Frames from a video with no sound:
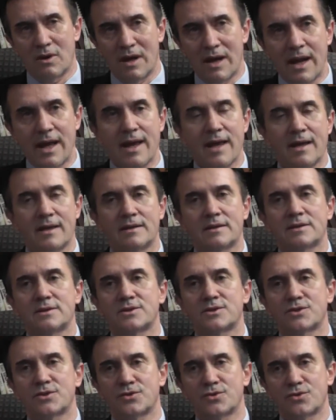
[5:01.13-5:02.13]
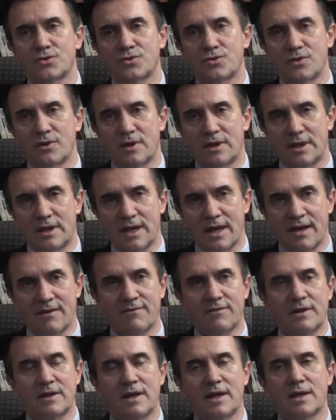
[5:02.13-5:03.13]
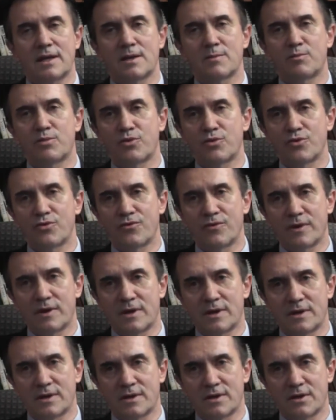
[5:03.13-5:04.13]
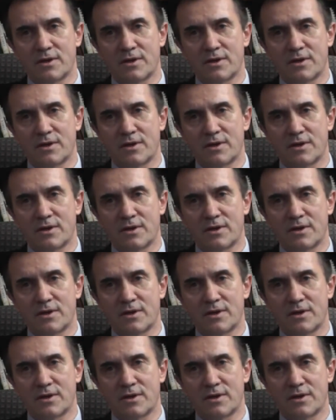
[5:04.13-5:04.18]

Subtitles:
led to the FDA approval